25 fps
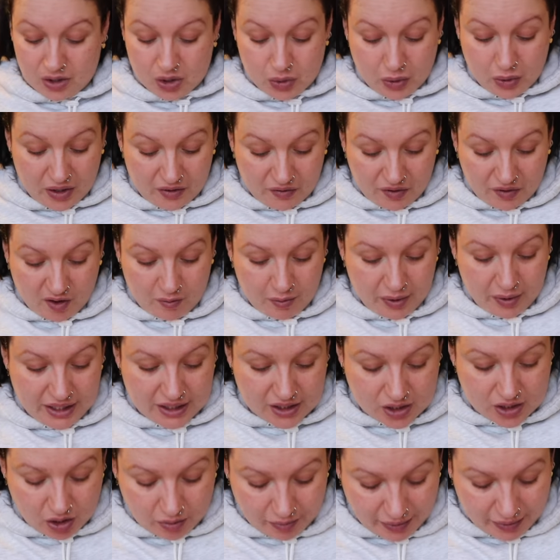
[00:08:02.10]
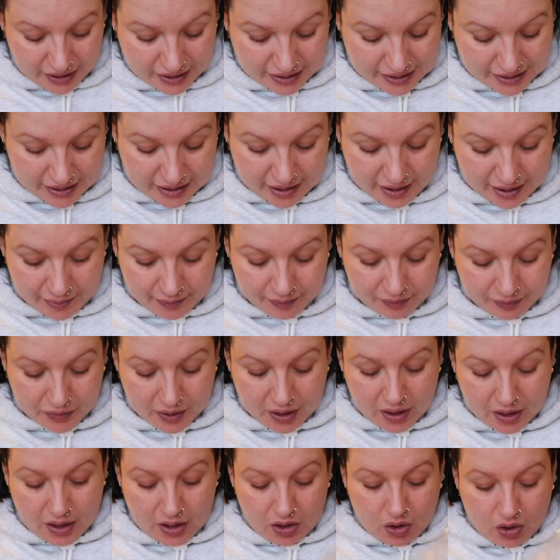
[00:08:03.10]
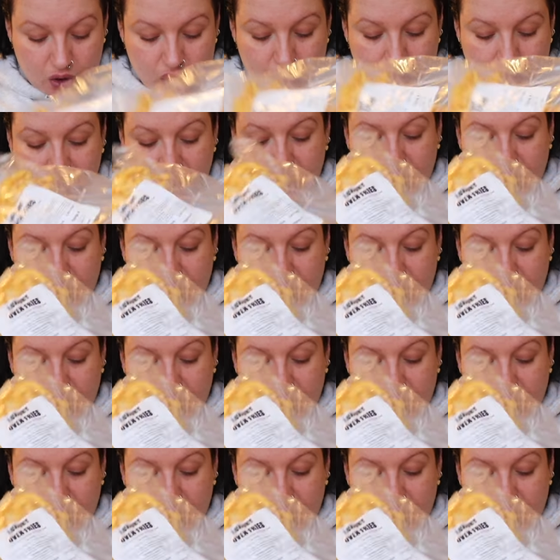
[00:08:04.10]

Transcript: 25p is not bad, is it? Got some